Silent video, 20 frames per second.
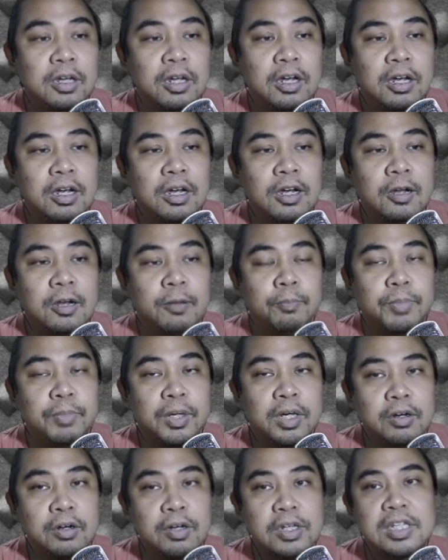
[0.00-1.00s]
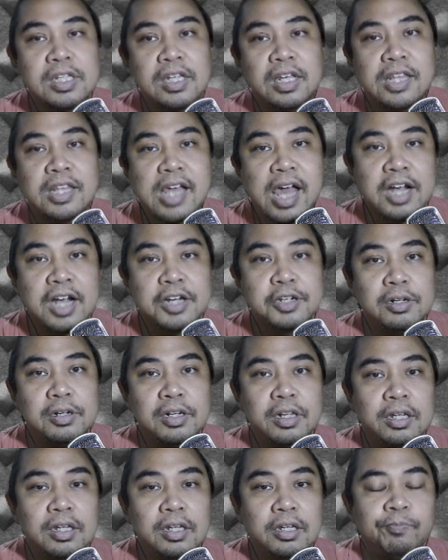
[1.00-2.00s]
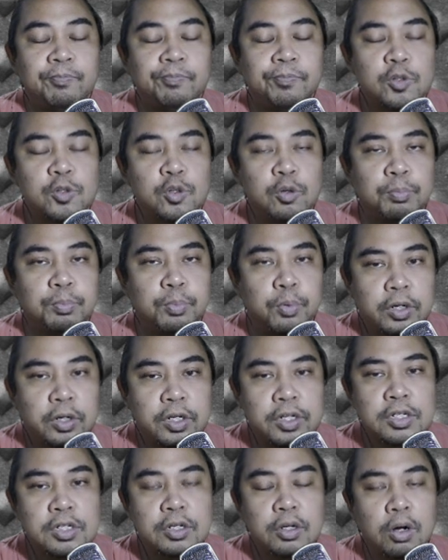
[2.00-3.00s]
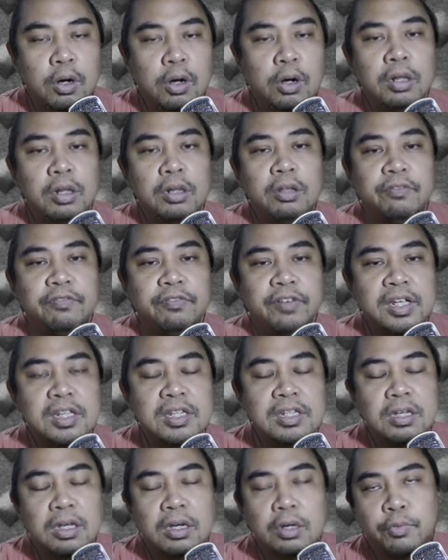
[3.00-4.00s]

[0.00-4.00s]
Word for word: uh, because it actually supports all of his uh,